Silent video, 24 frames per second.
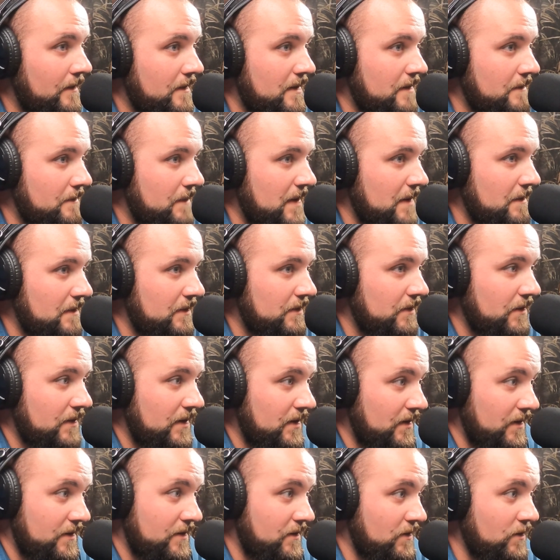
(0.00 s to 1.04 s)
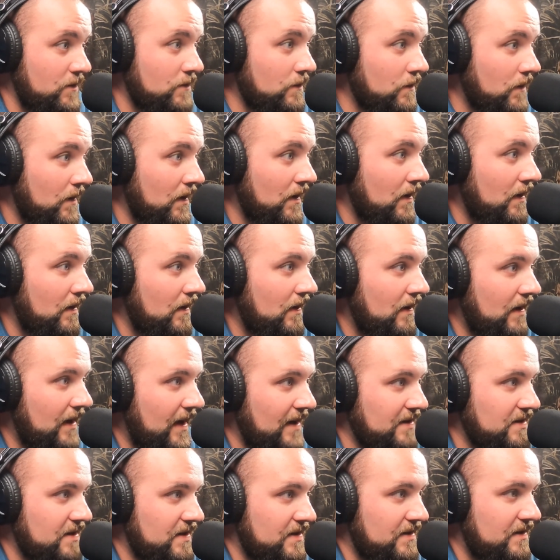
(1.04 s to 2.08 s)
I mean, people do it, it looks cool.
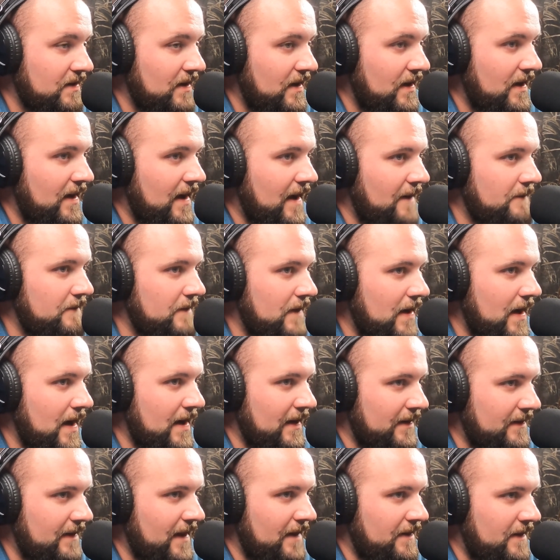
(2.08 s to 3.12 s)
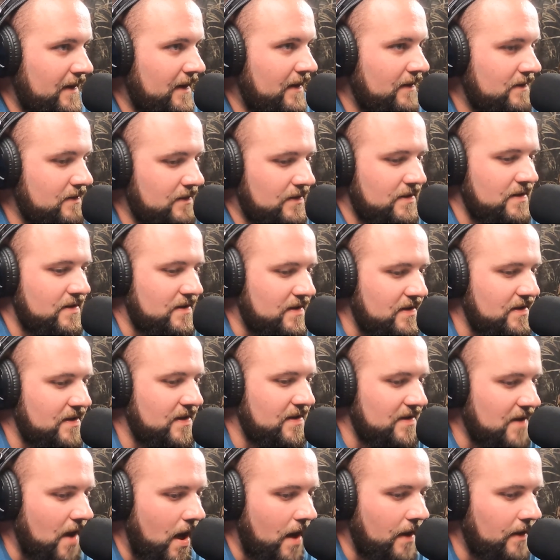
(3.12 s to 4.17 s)
I just no, I, I think it's just because
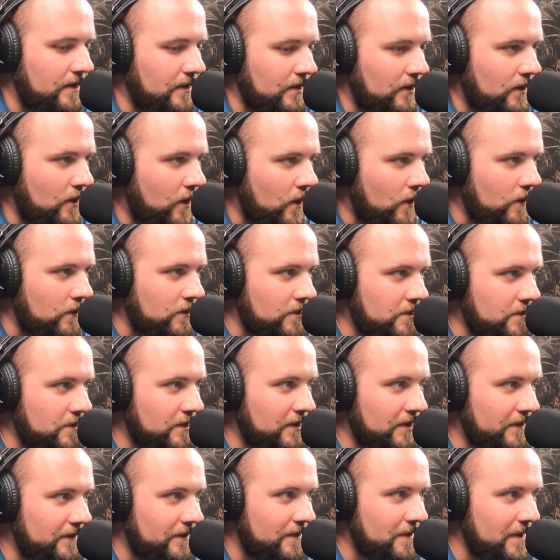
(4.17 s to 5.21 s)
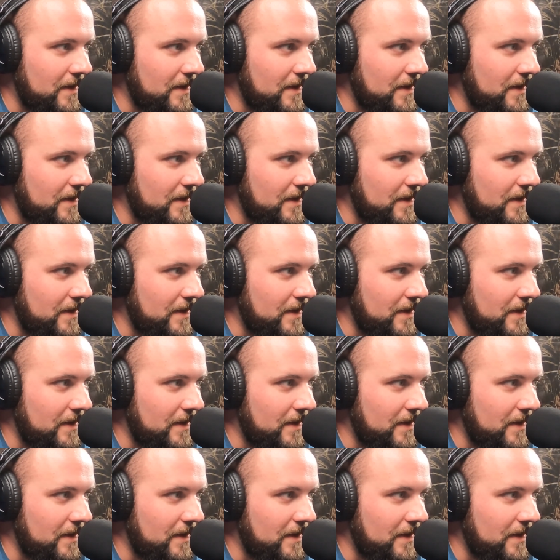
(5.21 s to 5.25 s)
it's not in the cards really for